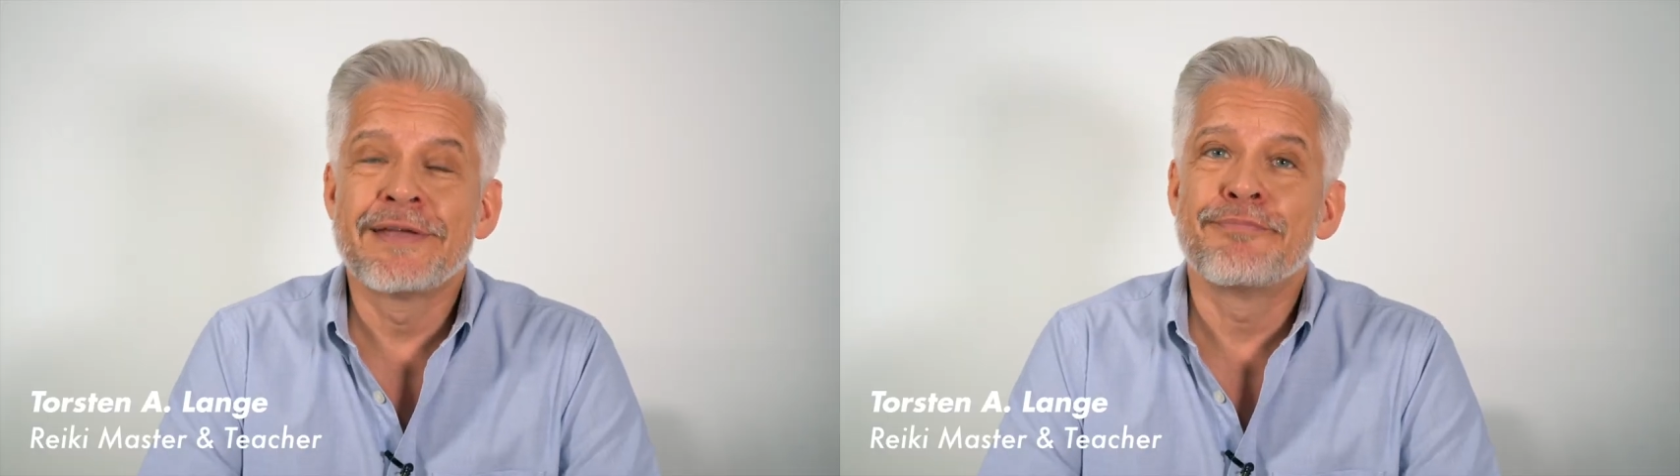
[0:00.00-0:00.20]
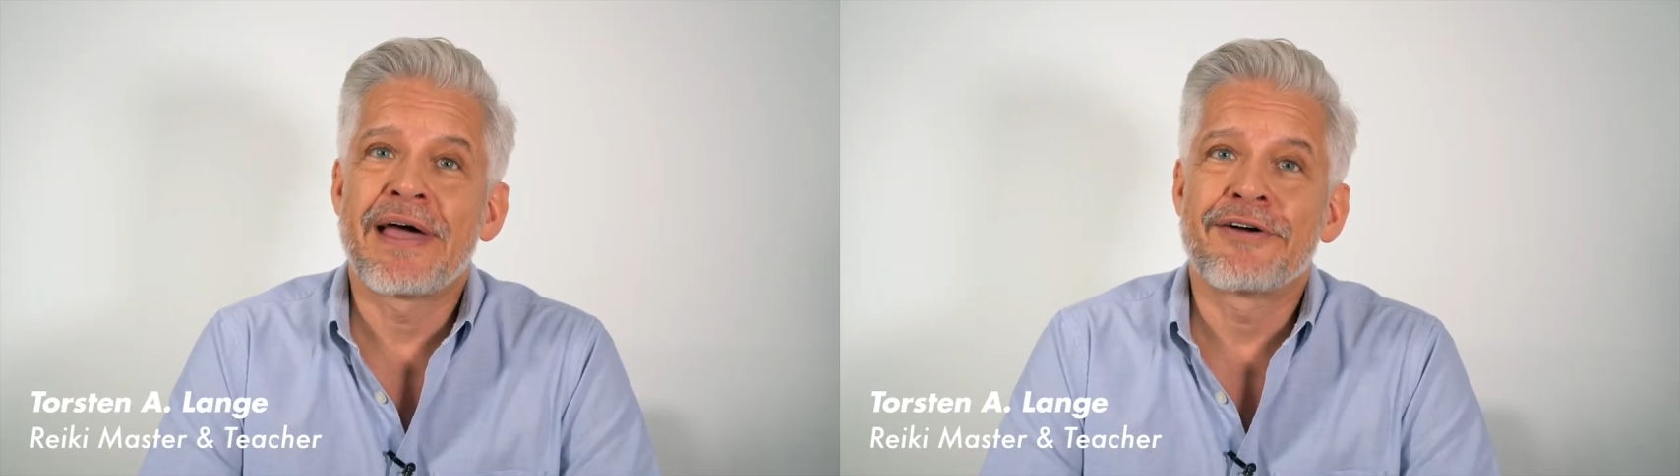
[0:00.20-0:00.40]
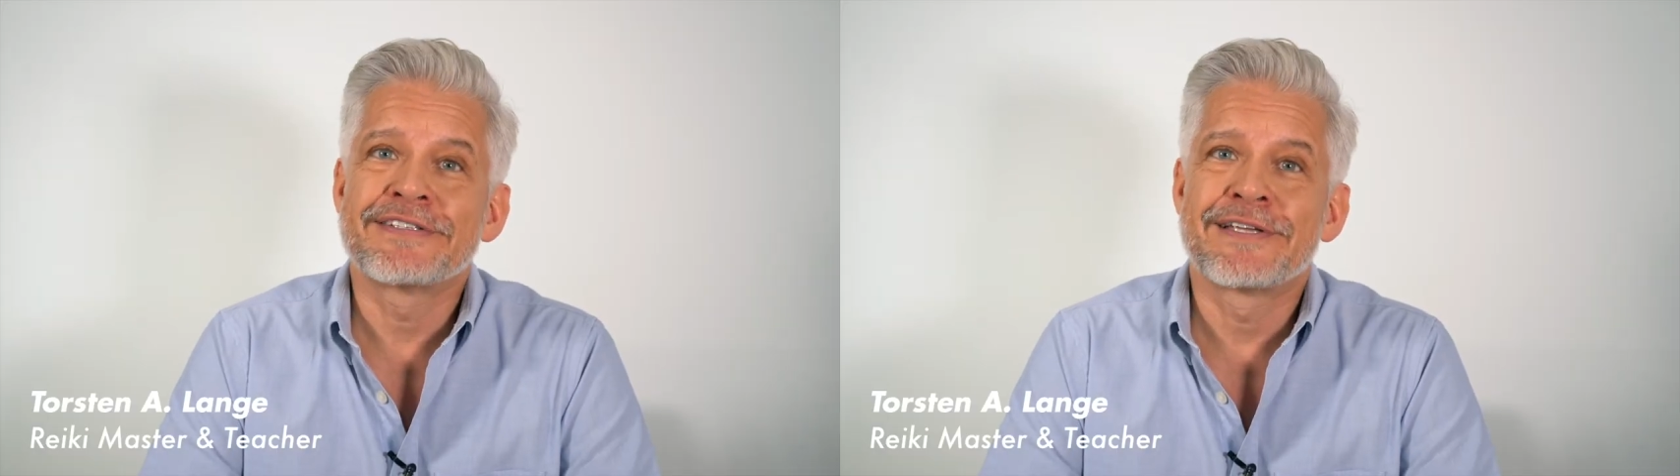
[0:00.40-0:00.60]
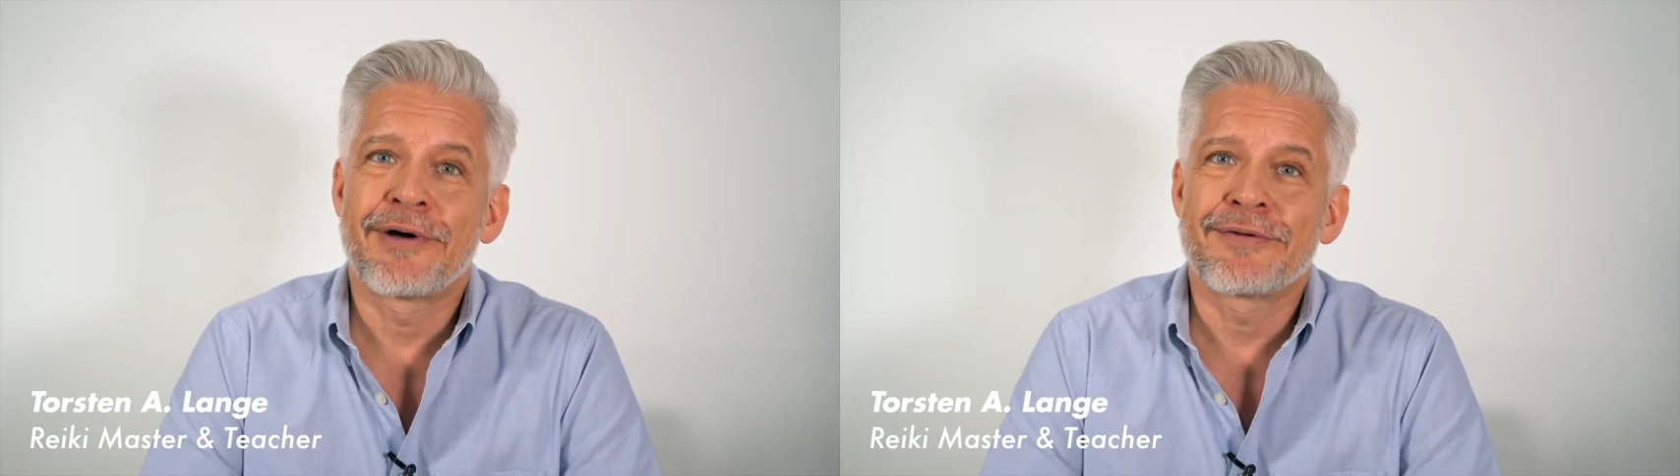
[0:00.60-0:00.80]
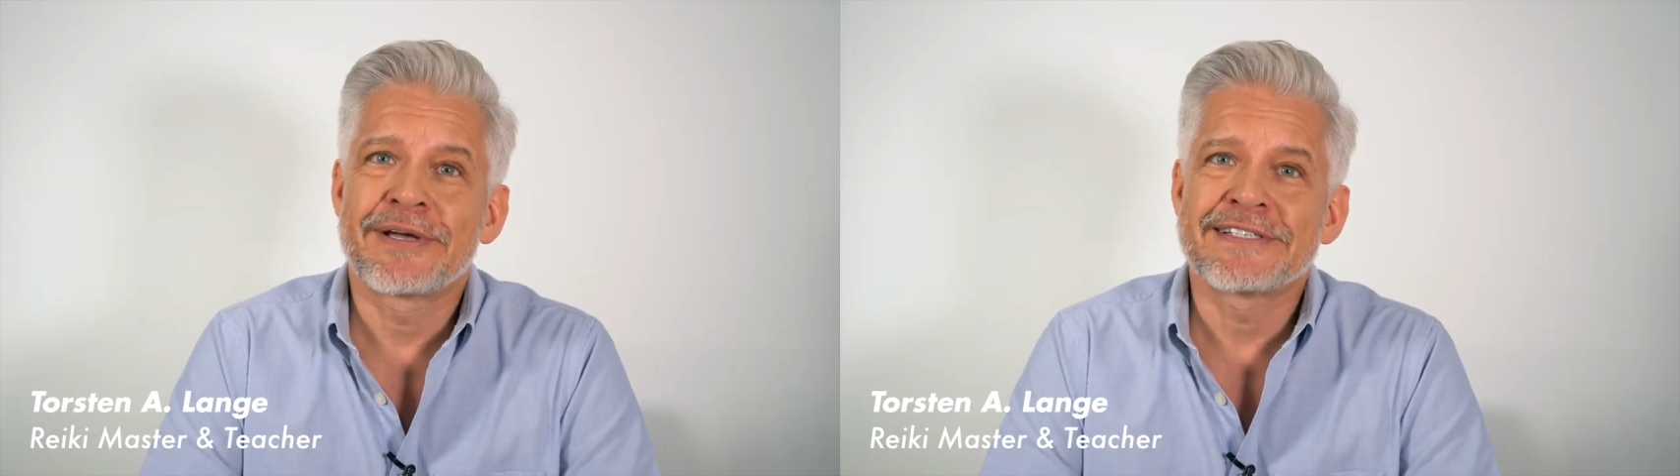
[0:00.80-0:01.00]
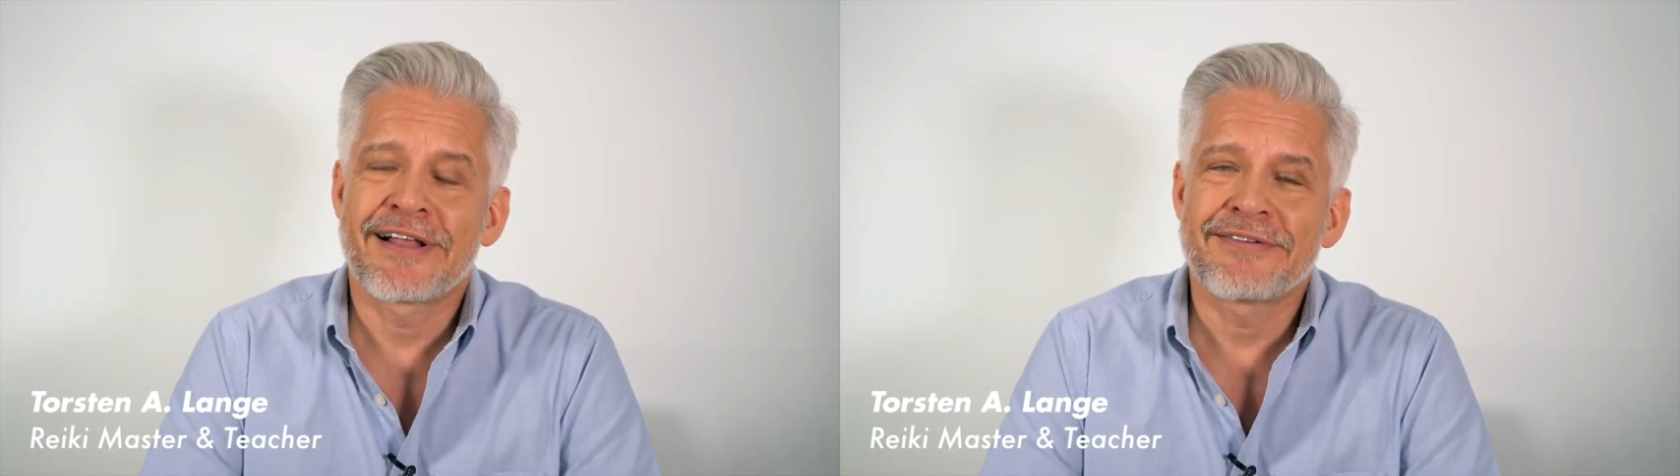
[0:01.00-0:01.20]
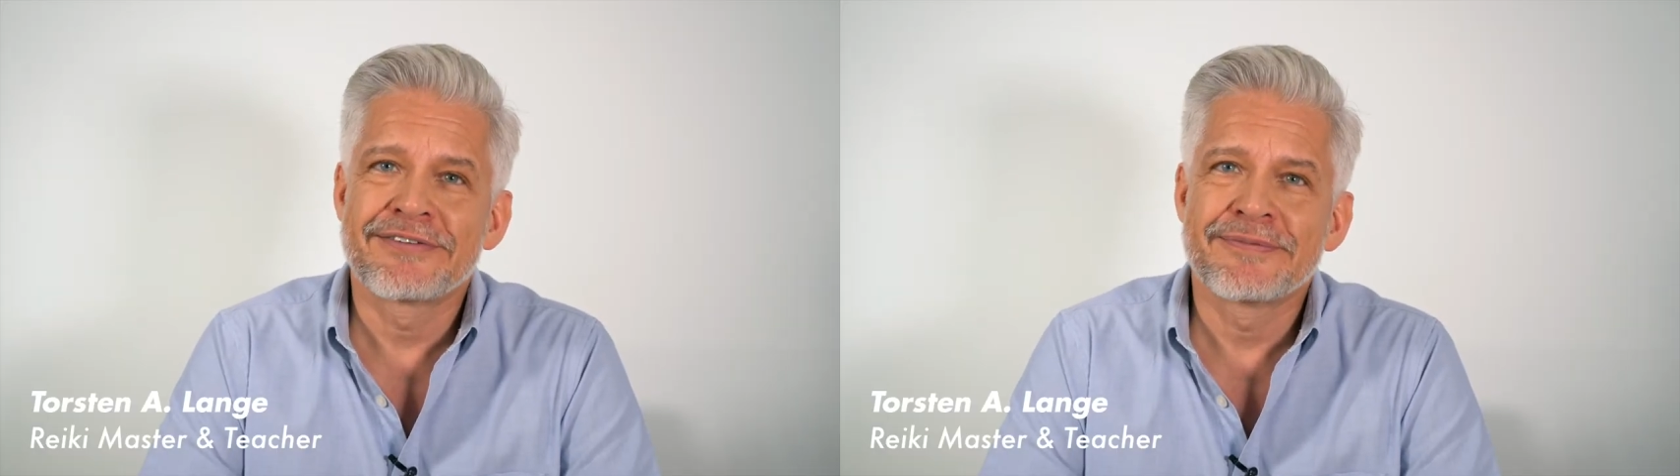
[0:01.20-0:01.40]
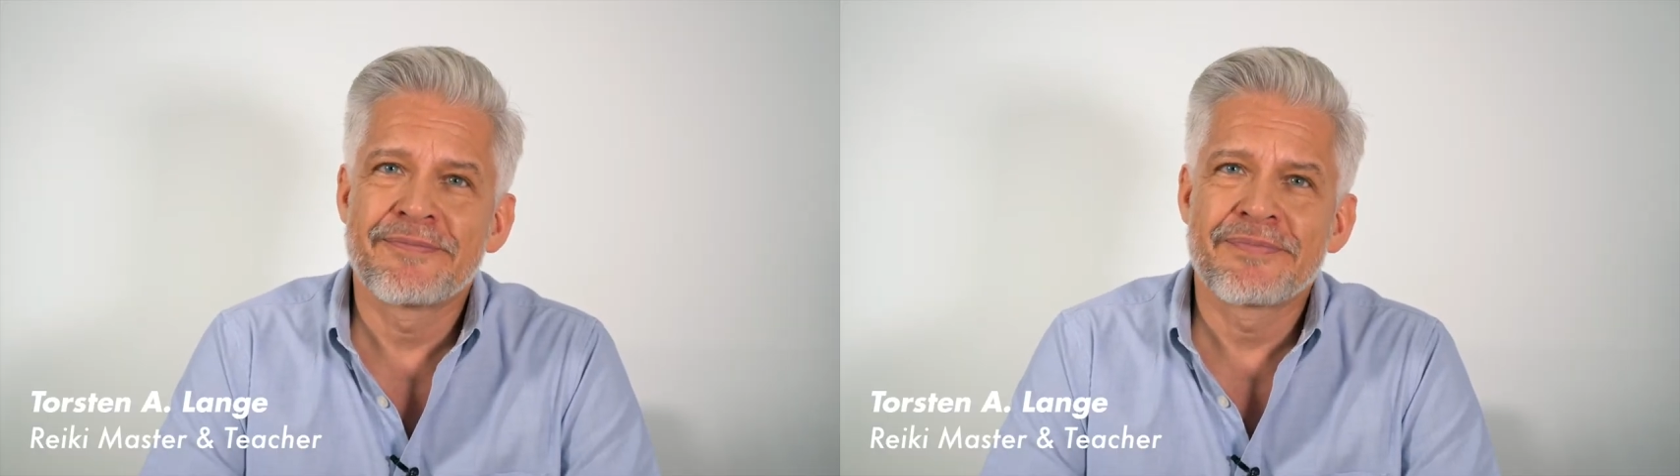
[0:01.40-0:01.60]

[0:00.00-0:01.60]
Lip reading: embarrassed about myself.